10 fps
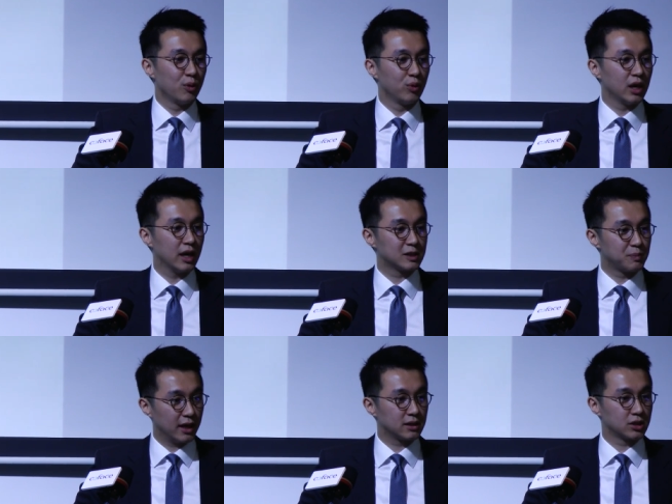We
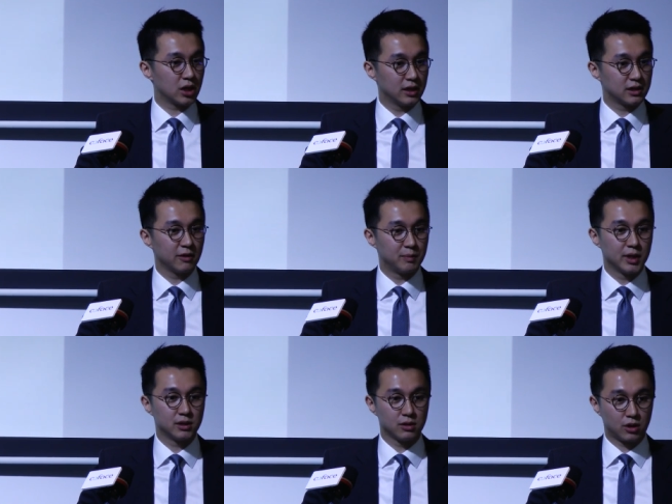expect the Chinese
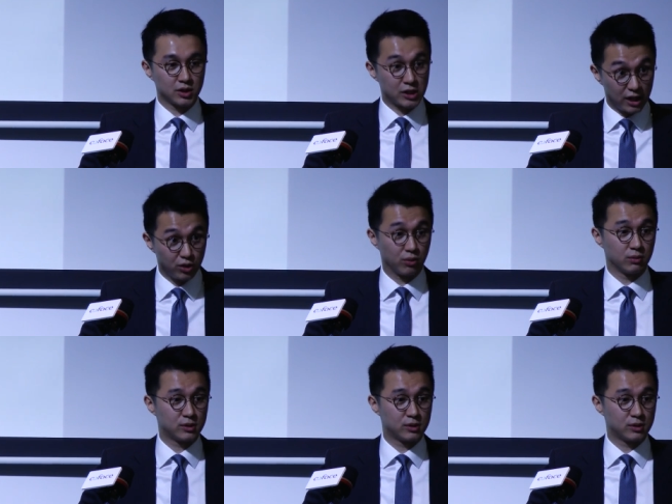government to continue